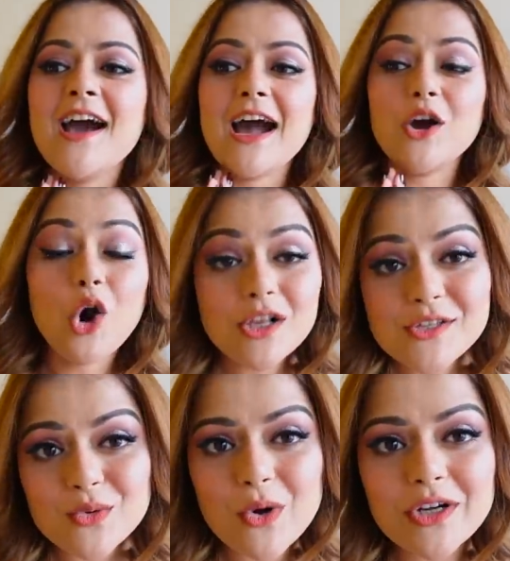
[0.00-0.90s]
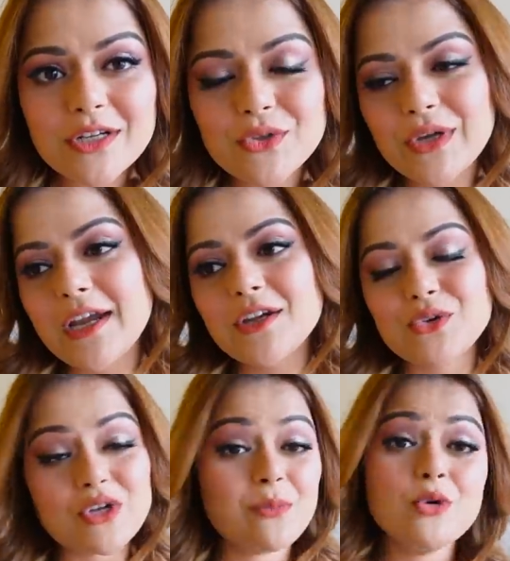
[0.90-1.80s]
I also wanted to get
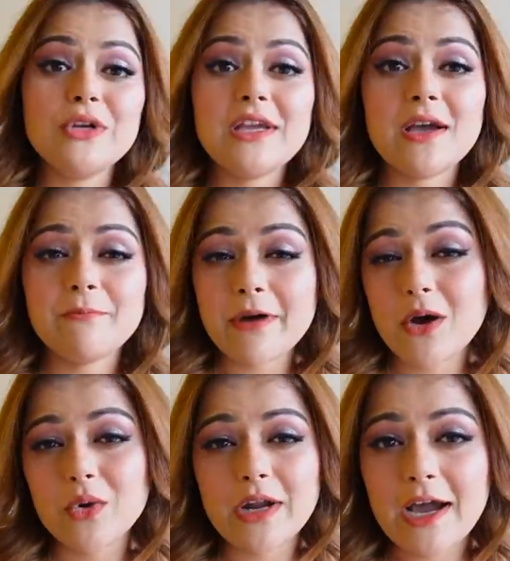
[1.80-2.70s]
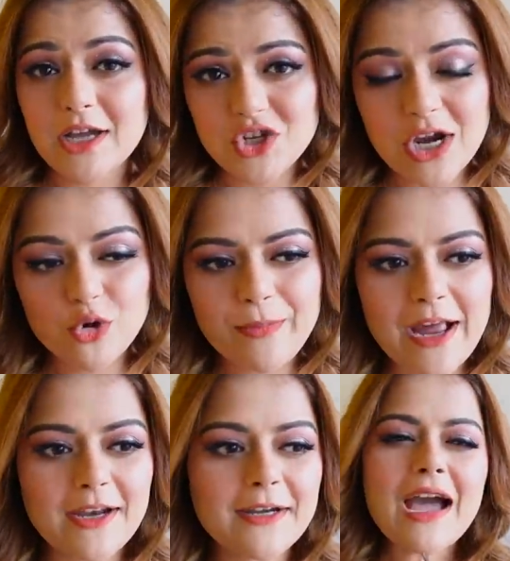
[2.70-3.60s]
Huda Beauty Empowered eyeshadow palette.